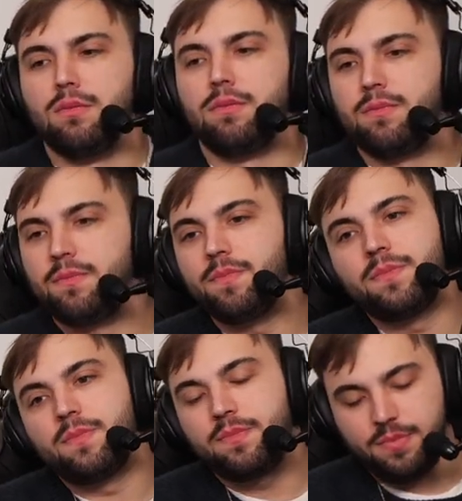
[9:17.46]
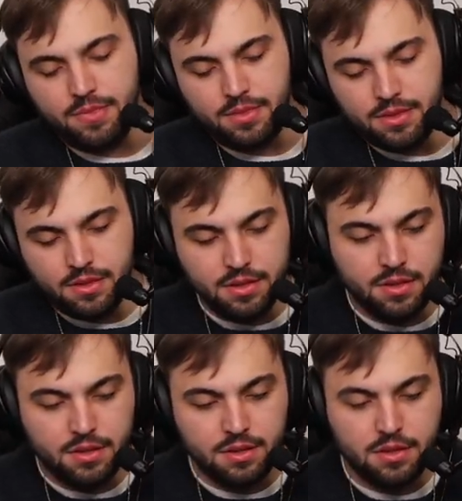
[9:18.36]

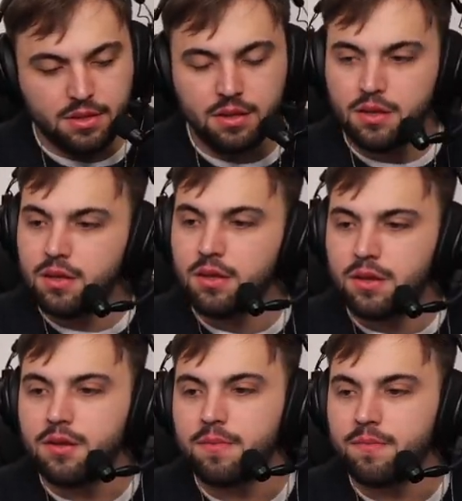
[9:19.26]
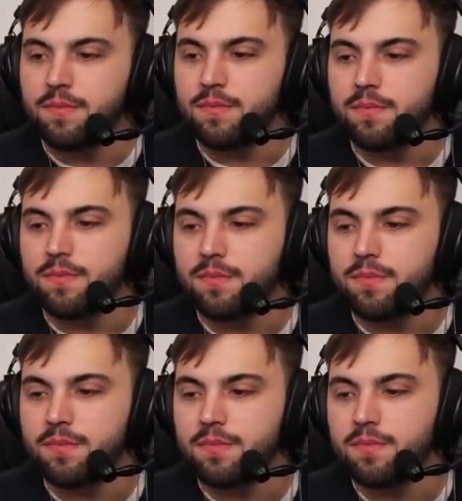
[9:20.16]

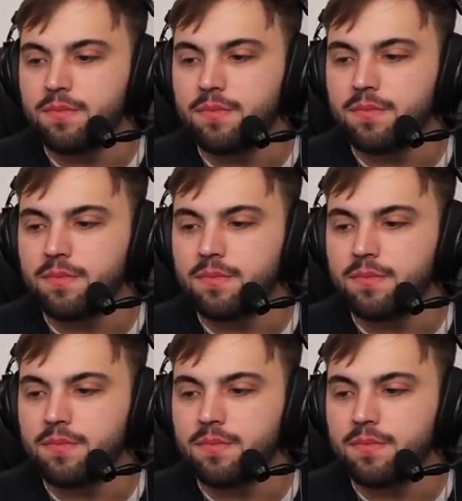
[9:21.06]
The person shown says nothing.